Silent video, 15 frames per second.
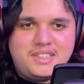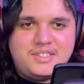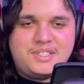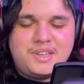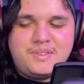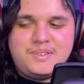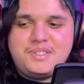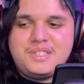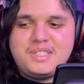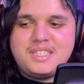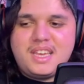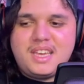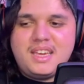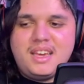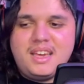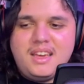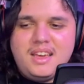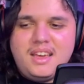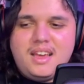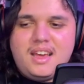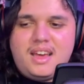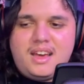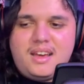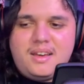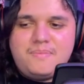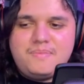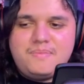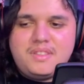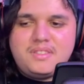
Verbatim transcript: so it's just like um